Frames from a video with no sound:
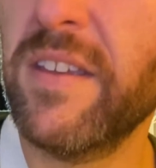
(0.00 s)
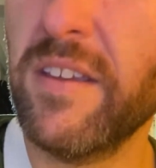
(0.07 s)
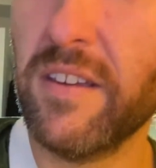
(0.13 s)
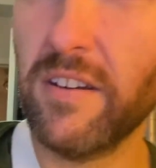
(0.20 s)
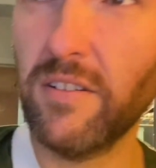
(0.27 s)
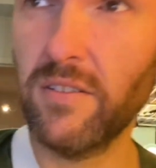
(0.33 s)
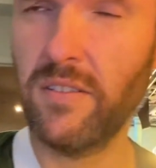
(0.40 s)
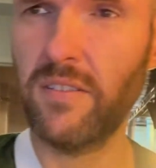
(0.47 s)

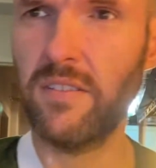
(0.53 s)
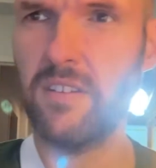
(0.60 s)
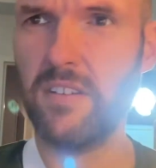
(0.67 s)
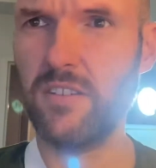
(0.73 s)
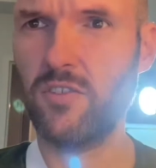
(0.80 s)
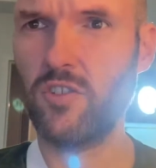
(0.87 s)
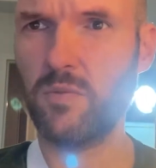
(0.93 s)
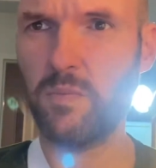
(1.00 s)
It's
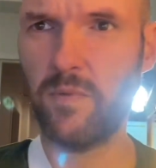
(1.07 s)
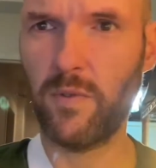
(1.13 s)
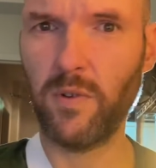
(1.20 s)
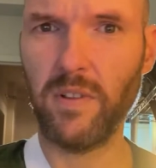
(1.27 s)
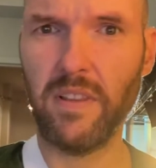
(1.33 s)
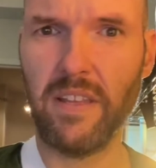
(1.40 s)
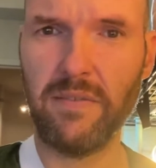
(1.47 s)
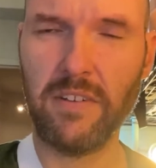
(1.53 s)
just before
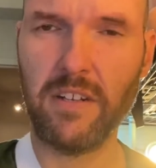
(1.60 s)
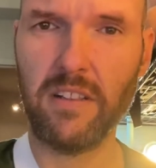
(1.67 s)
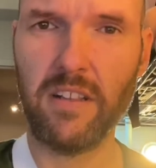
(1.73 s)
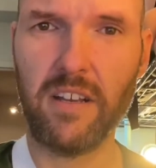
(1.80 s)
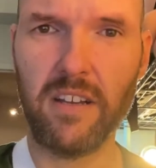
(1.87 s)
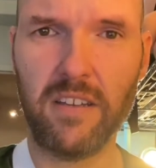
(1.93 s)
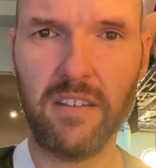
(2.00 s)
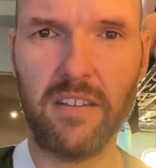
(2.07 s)
11
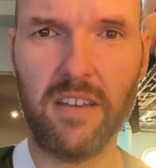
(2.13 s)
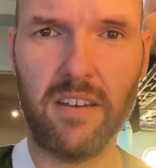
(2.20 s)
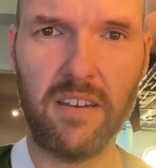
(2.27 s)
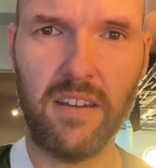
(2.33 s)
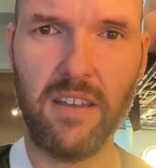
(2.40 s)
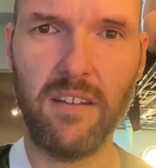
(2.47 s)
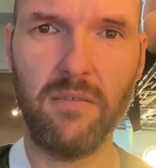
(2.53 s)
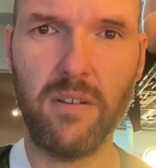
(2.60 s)
o'clock at
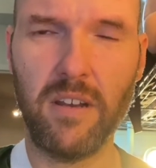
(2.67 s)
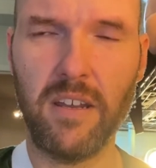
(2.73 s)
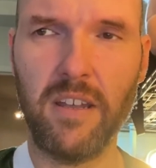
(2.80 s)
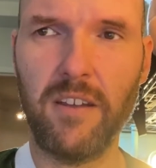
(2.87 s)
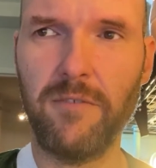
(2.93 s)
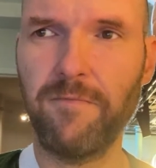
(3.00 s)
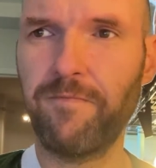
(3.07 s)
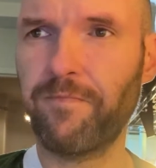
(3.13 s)
night right now.